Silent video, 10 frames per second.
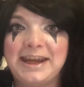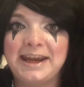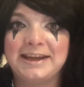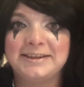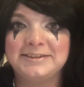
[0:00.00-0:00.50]

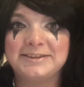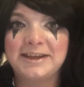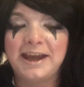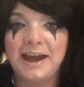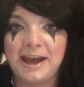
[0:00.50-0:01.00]
and
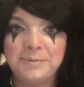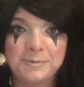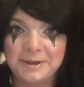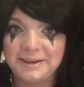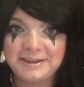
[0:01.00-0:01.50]
I'm
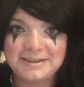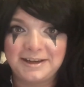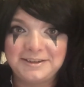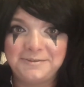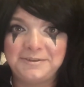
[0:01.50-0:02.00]
really
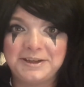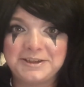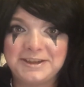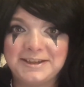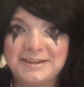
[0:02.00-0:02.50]
excited to finish
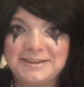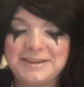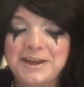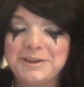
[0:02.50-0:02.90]
this.